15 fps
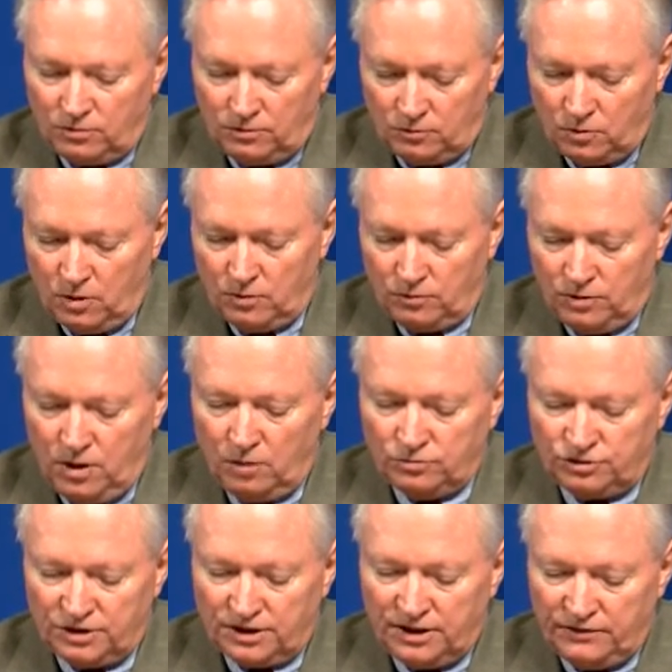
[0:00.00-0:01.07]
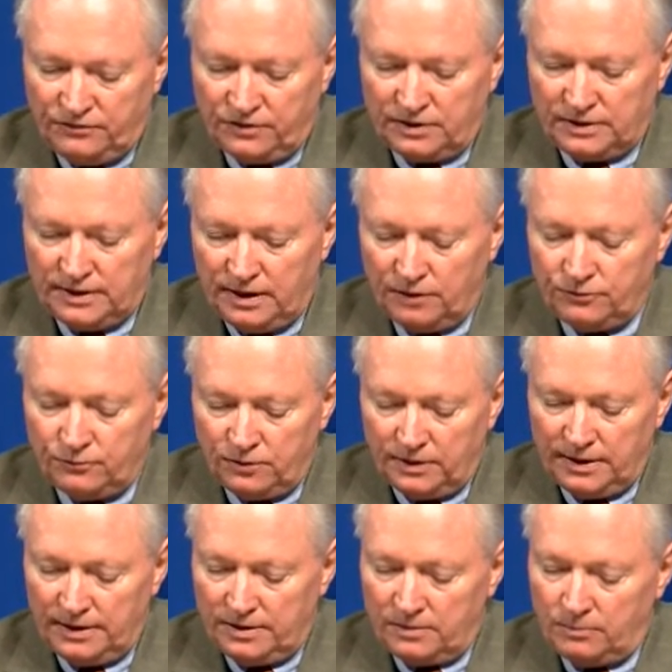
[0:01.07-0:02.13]
quote, no significant
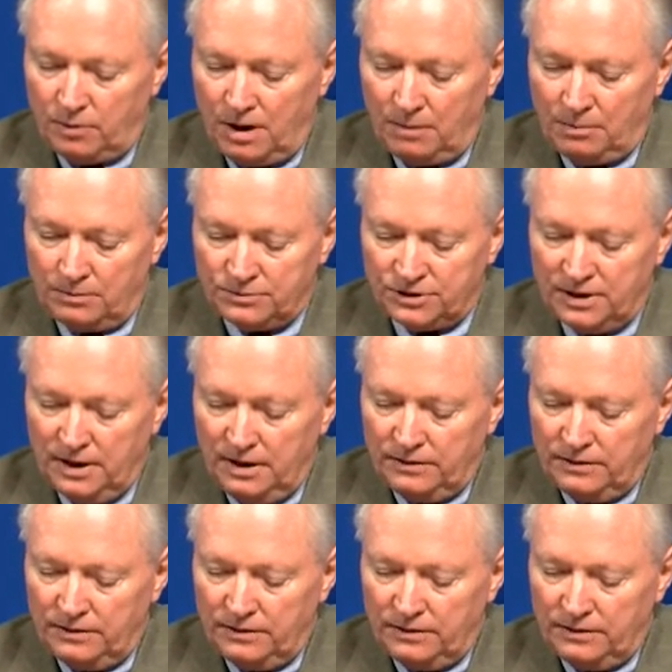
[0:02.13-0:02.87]
health-related problems